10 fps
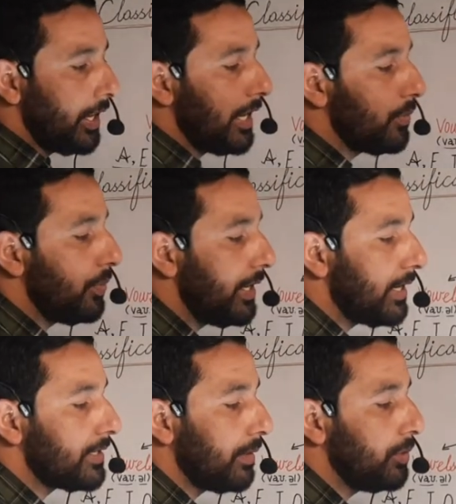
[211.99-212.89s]
and
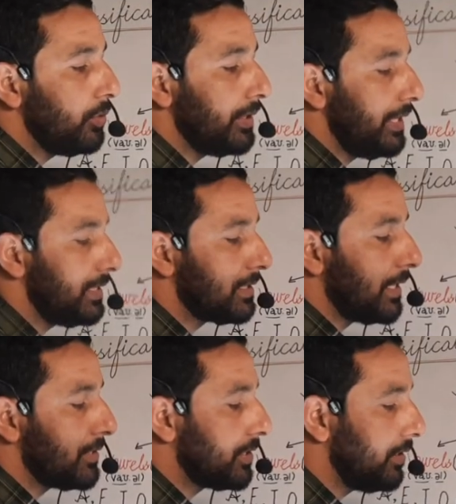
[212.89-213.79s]
where W is
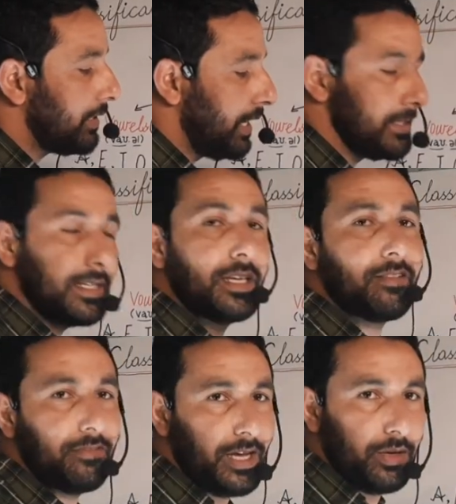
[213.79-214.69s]
considered as
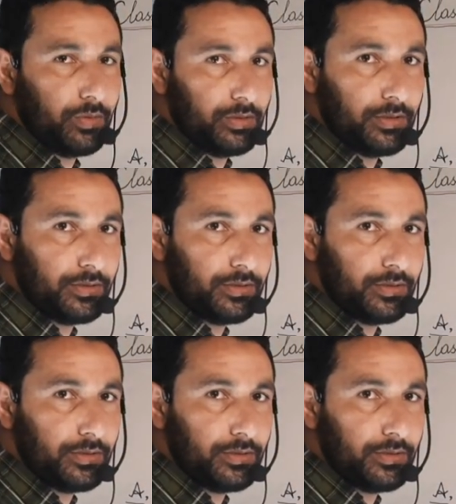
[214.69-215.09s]
vowel.